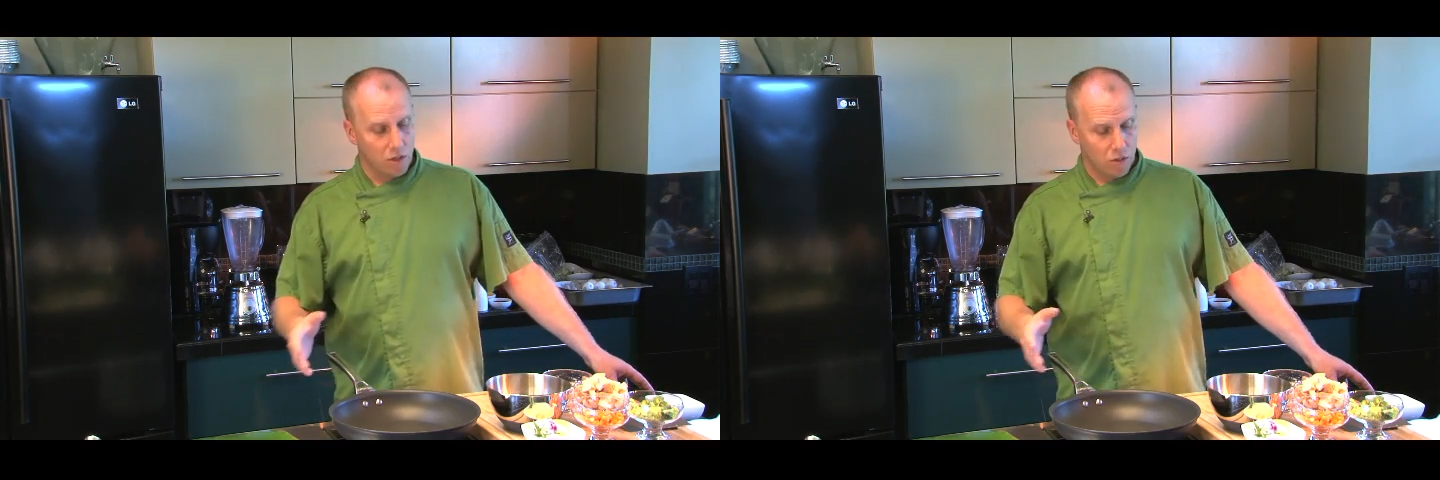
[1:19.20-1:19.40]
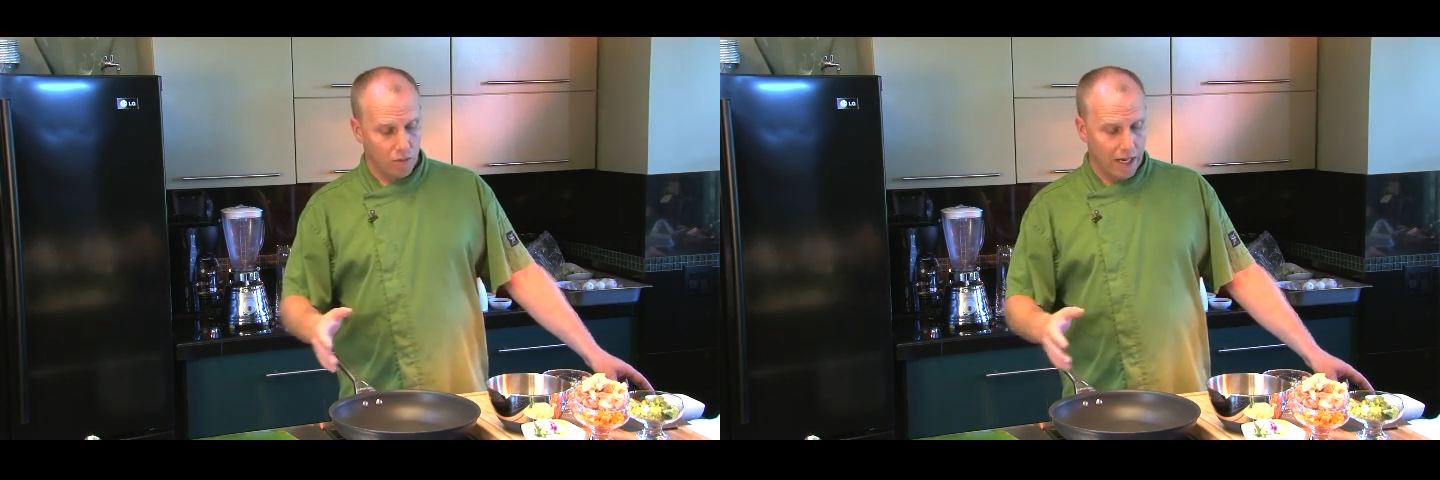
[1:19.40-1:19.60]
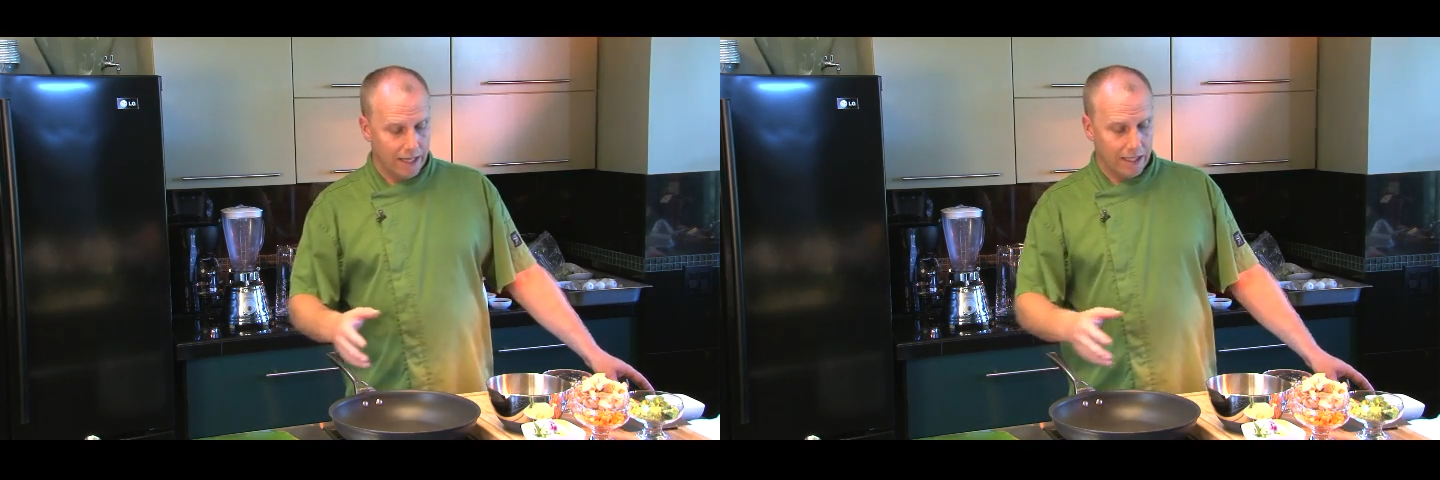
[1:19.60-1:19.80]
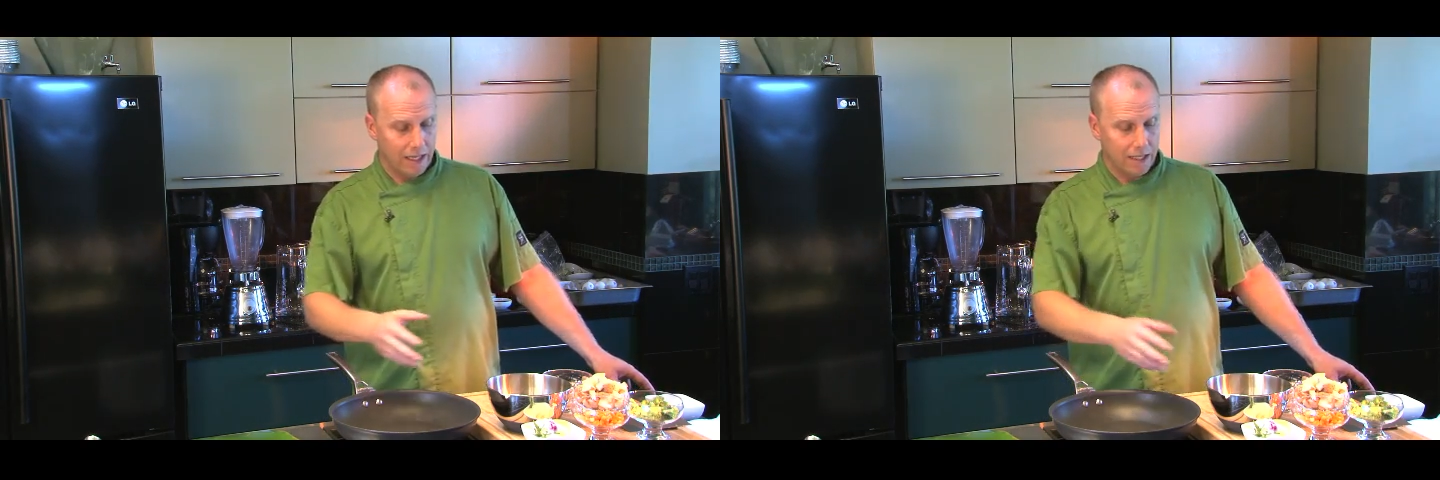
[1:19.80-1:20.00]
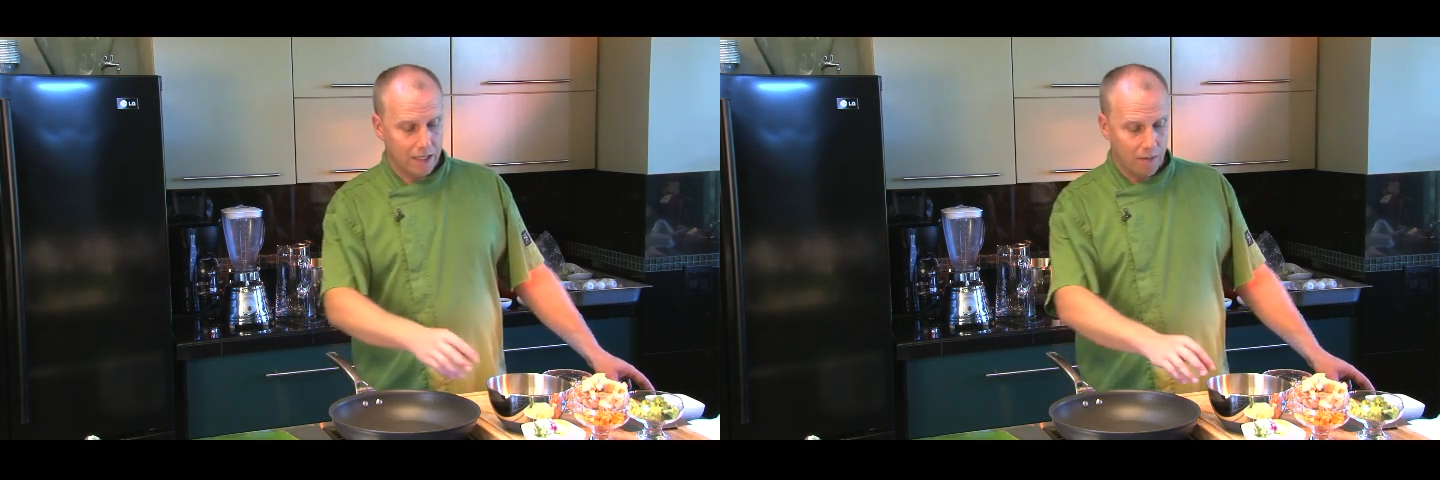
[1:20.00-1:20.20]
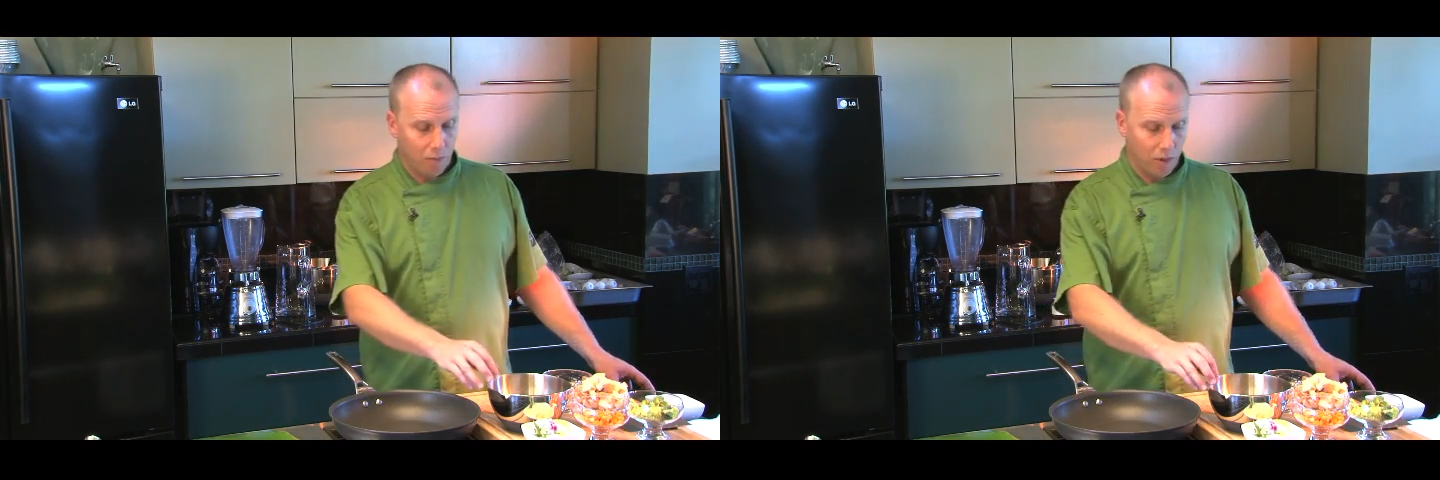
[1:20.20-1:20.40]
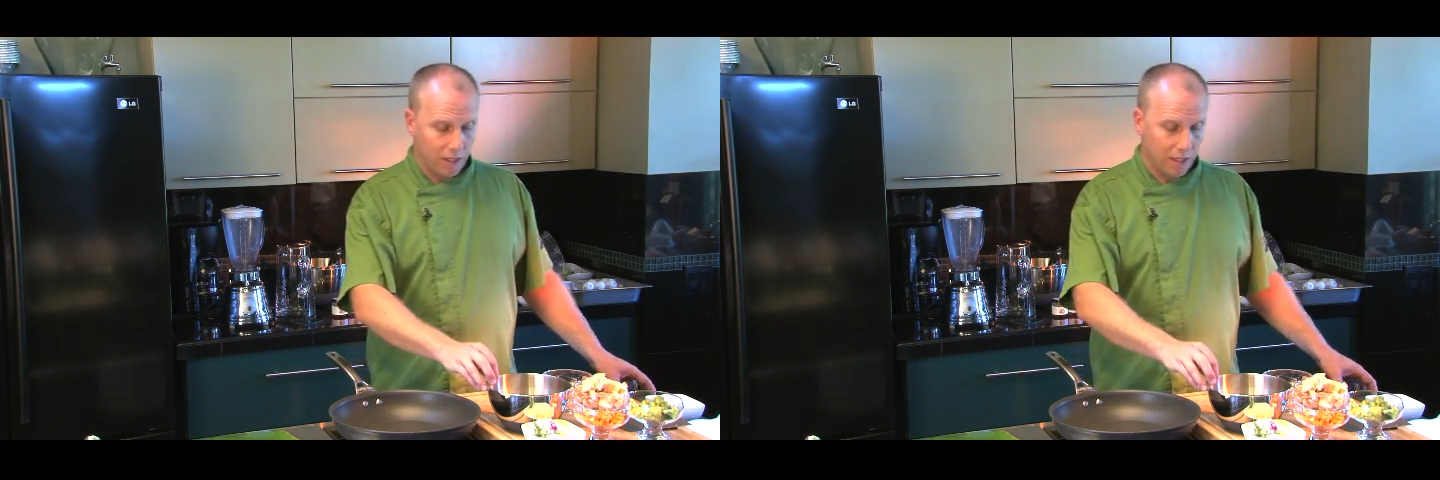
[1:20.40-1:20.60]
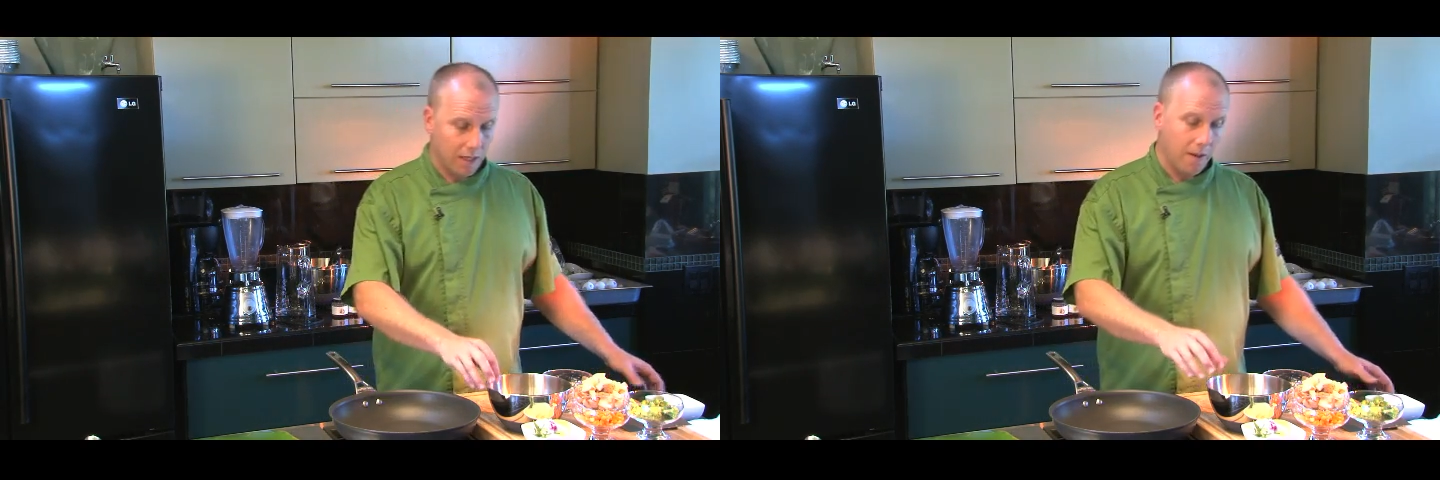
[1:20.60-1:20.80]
So what I did is I put